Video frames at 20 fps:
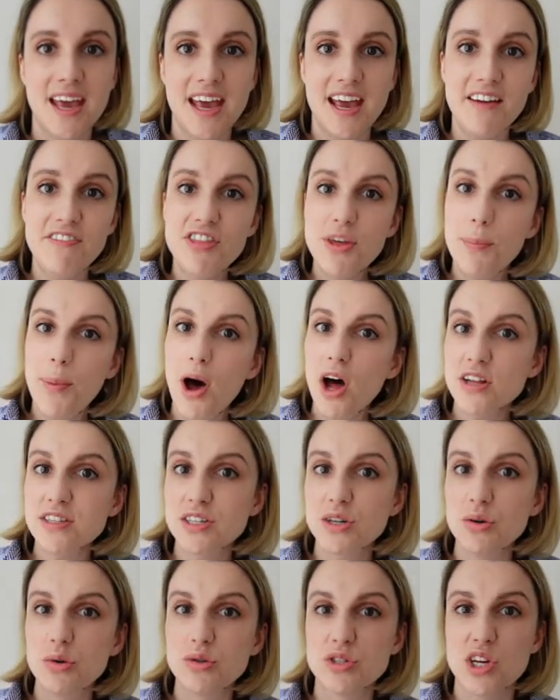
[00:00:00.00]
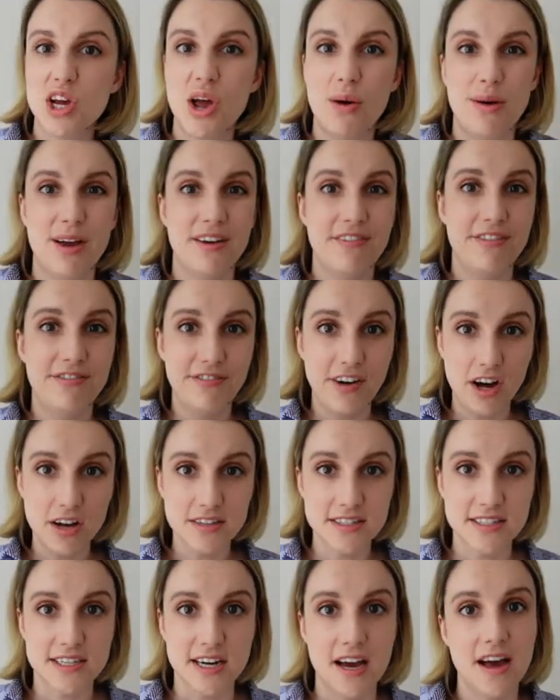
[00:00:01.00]
If the particles are going
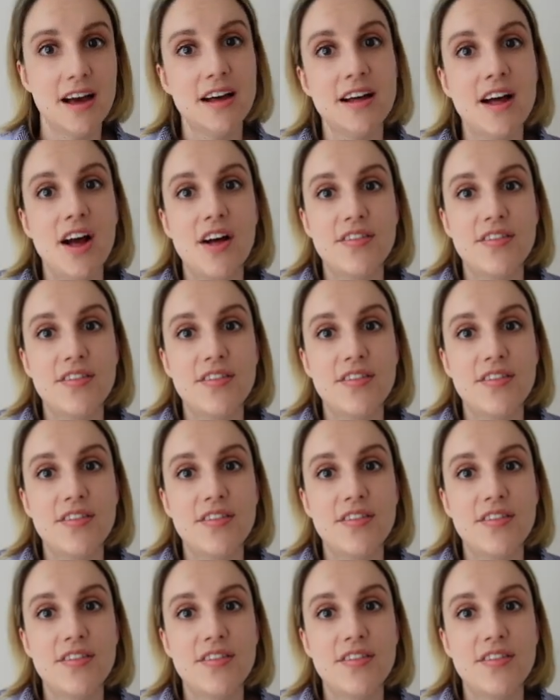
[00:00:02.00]
faster,